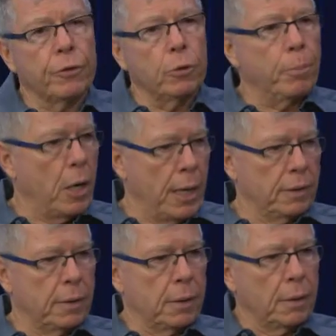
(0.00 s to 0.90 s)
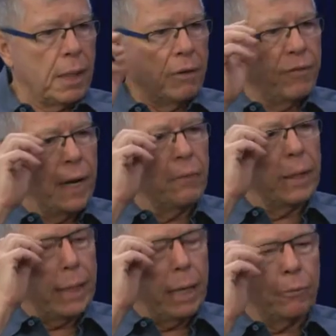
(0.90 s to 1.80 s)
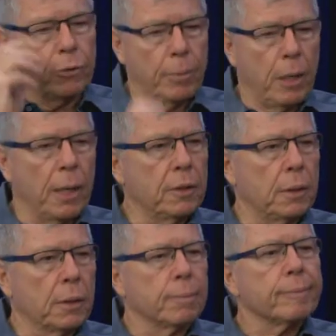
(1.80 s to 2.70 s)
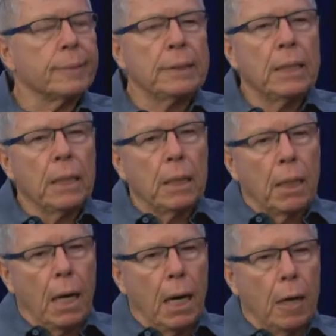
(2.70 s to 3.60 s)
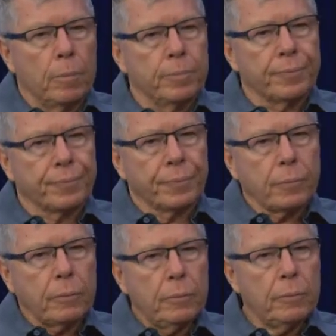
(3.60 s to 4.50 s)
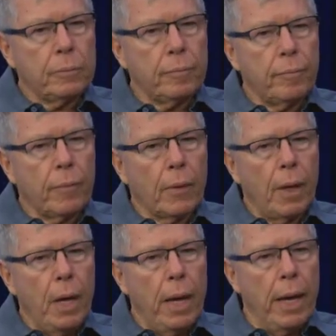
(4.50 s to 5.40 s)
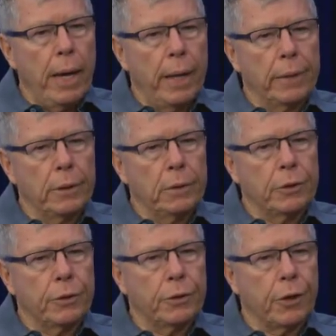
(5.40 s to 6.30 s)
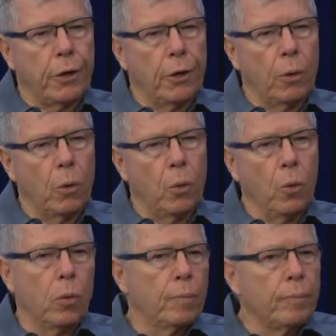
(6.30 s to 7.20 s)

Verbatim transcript: through Boston. Okay. I found they came through Boston. Yeah. Um, and so